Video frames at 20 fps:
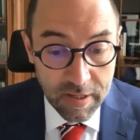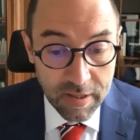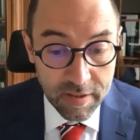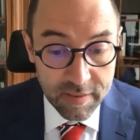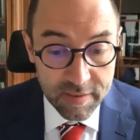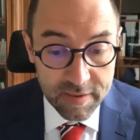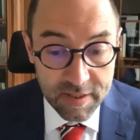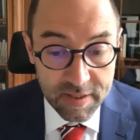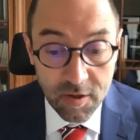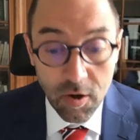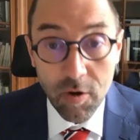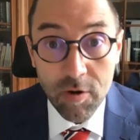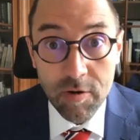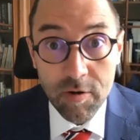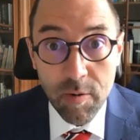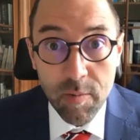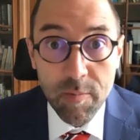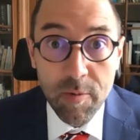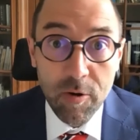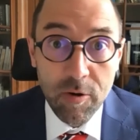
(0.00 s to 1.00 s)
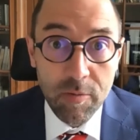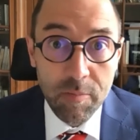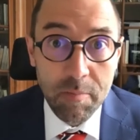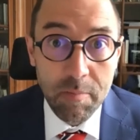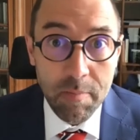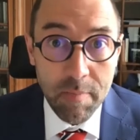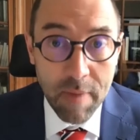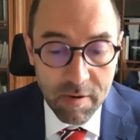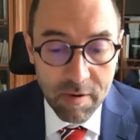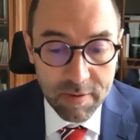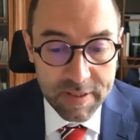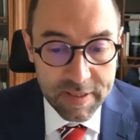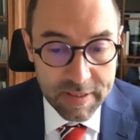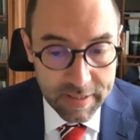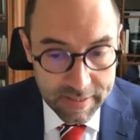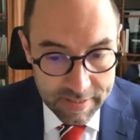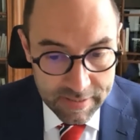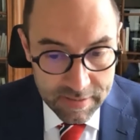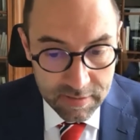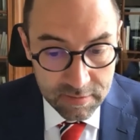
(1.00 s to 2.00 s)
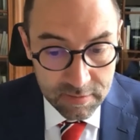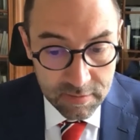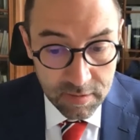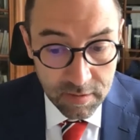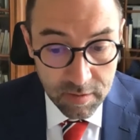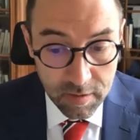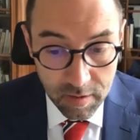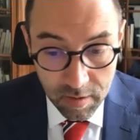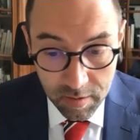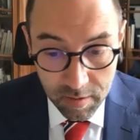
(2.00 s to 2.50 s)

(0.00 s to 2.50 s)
the Honorable Mary Ng,